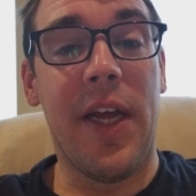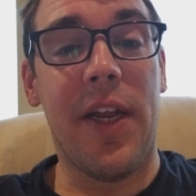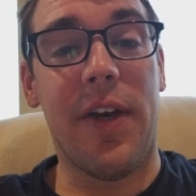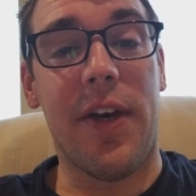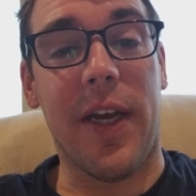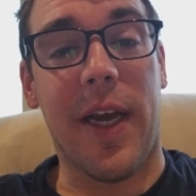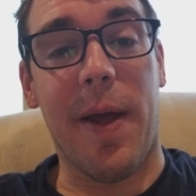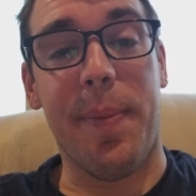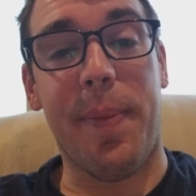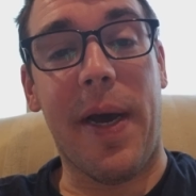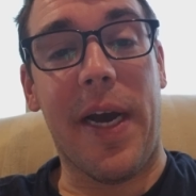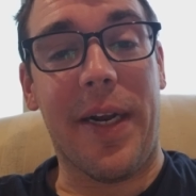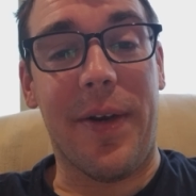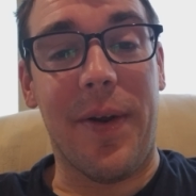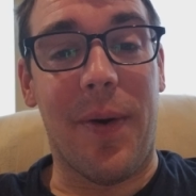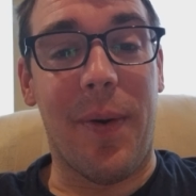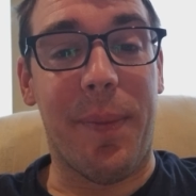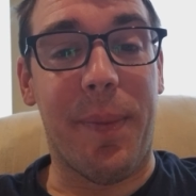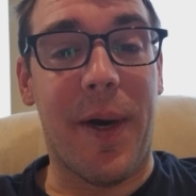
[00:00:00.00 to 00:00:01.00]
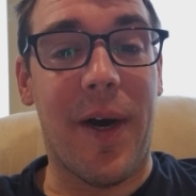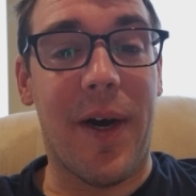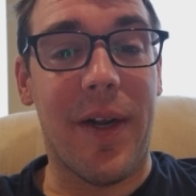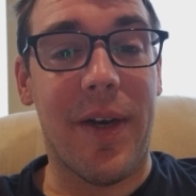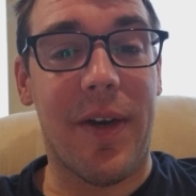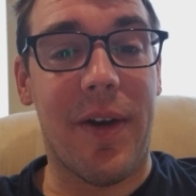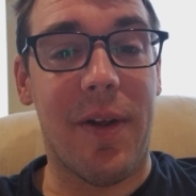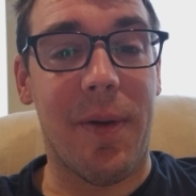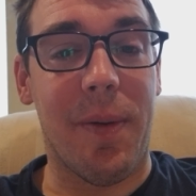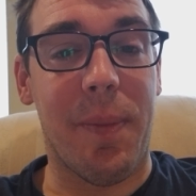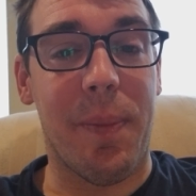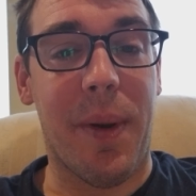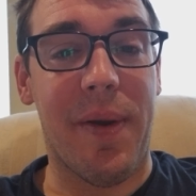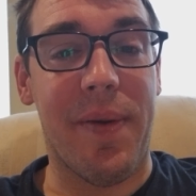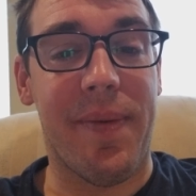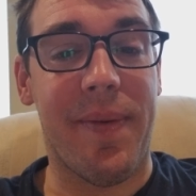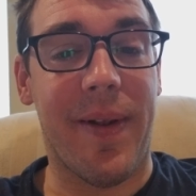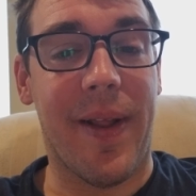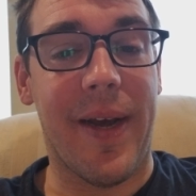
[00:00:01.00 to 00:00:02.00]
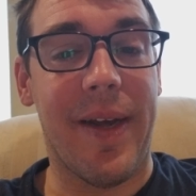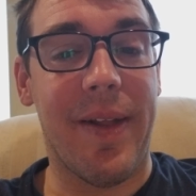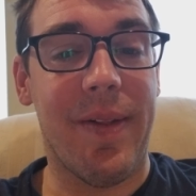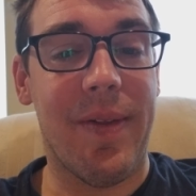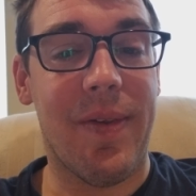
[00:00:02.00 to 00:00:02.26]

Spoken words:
to get back to Omaha to my flight.